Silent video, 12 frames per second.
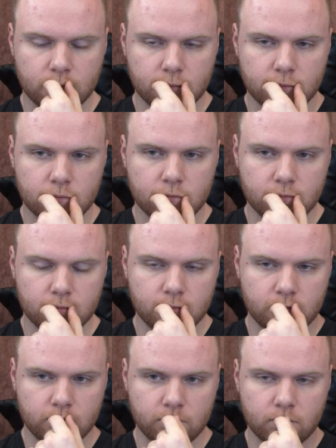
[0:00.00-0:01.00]

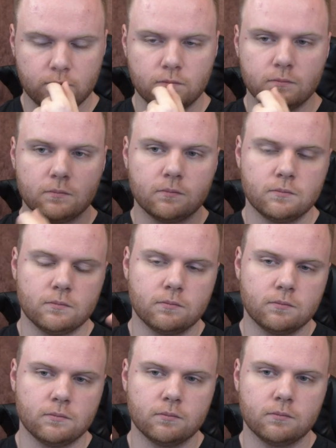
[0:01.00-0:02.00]

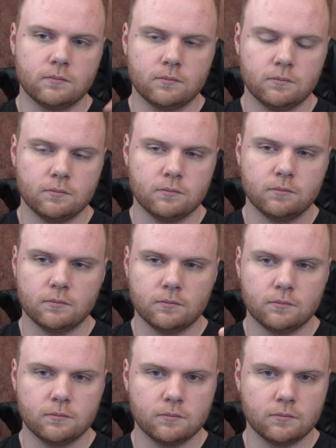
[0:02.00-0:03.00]

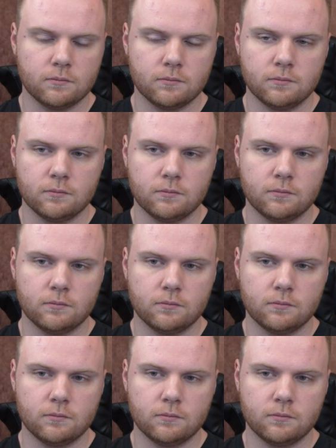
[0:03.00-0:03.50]
The person shown says nothing.